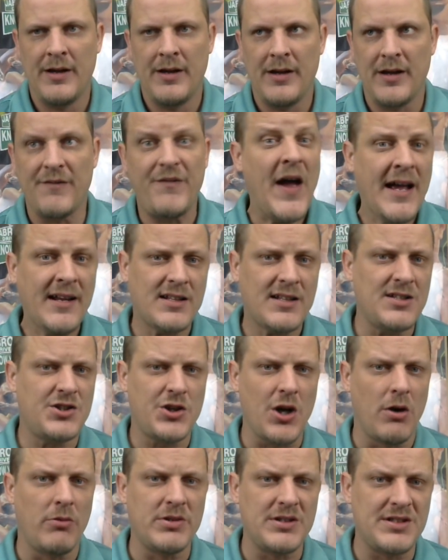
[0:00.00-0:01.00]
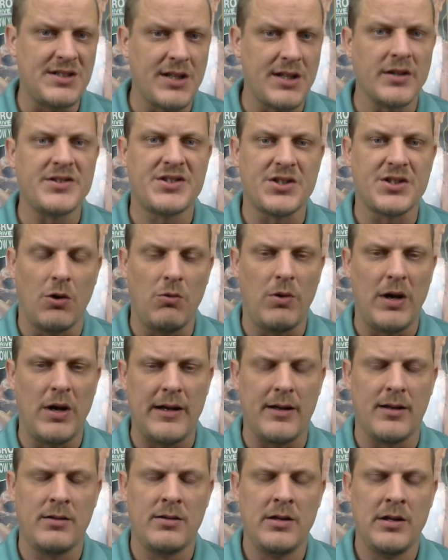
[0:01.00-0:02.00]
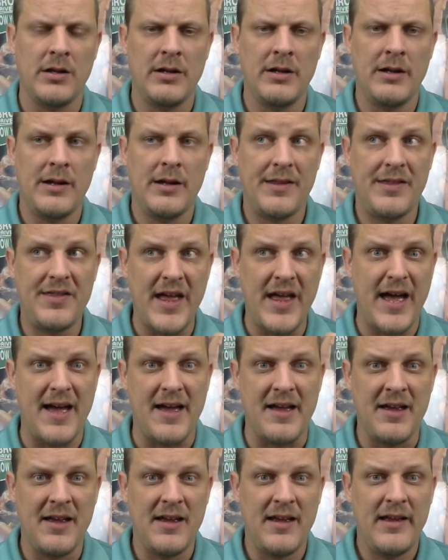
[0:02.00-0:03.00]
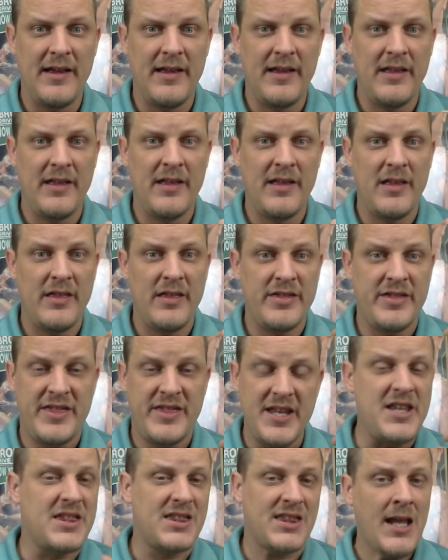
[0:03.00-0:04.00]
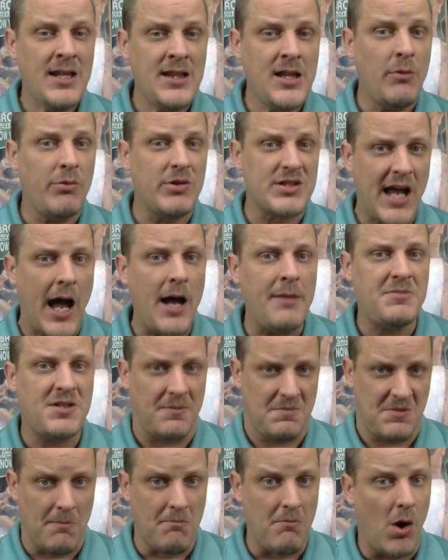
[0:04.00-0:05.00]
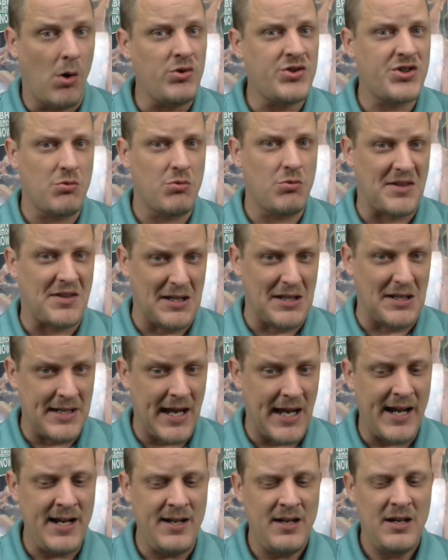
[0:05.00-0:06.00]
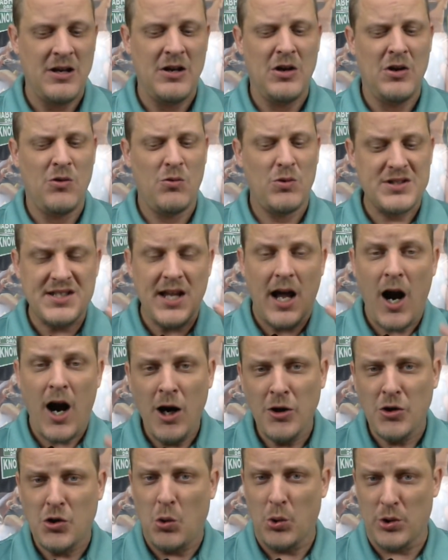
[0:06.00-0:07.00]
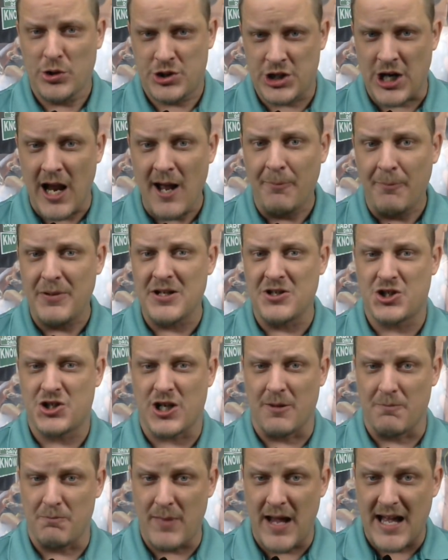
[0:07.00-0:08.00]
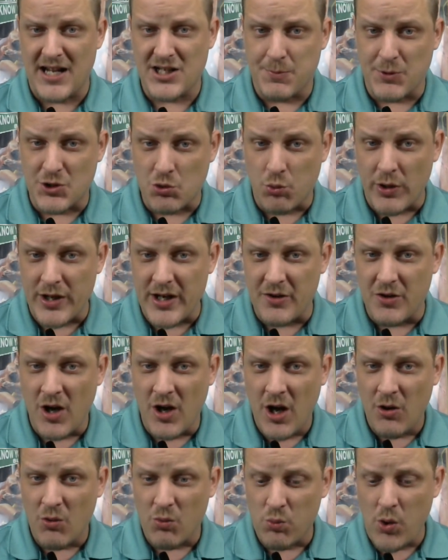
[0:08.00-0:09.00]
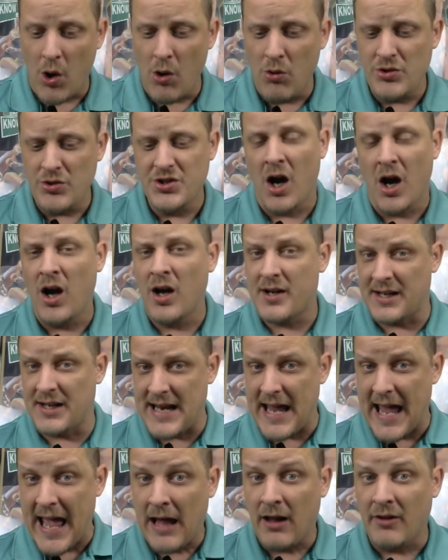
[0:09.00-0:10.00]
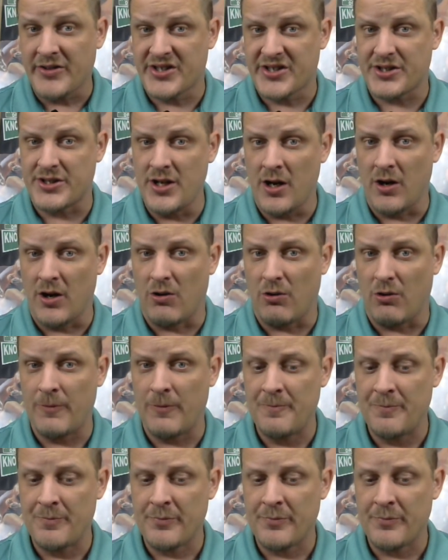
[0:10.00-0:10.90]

In fact, this show was done so well that the thing that was hyped up the most throughout the night was the hardcore championship match between Road Dogg and Al Snow.